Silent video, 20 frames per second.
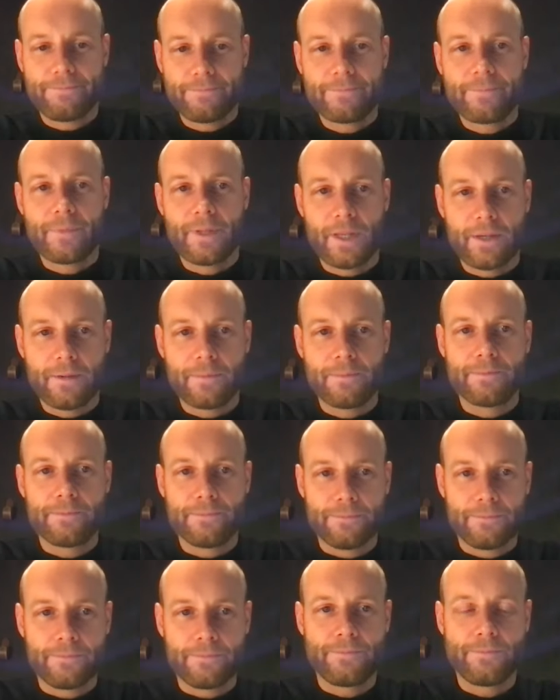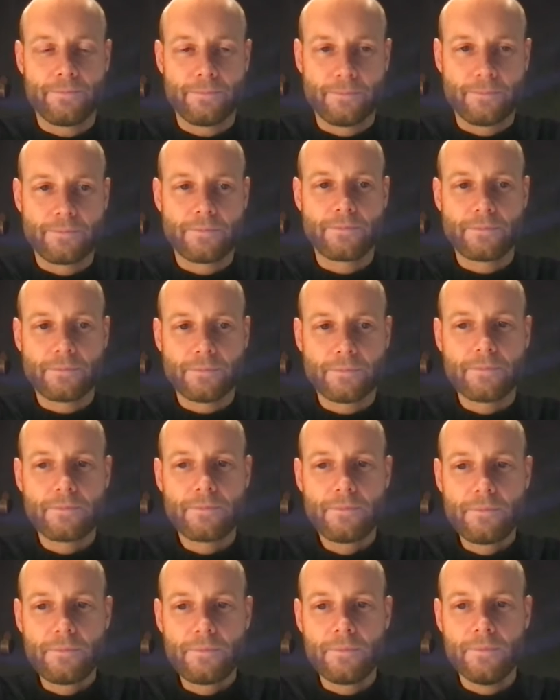yeah, yeah,
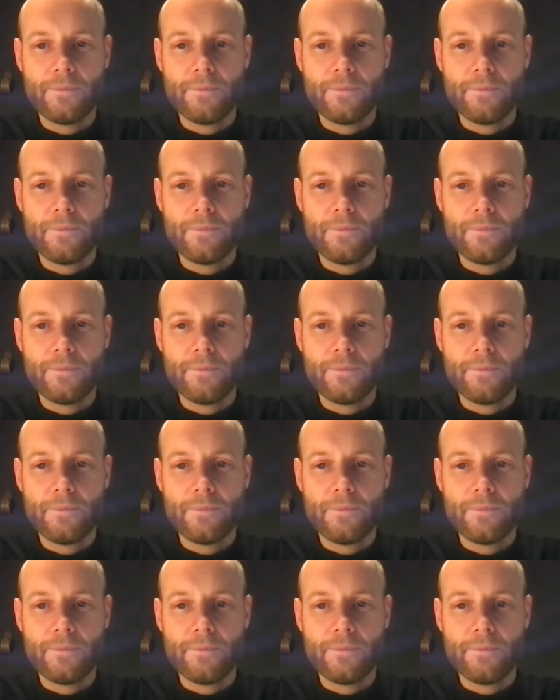a good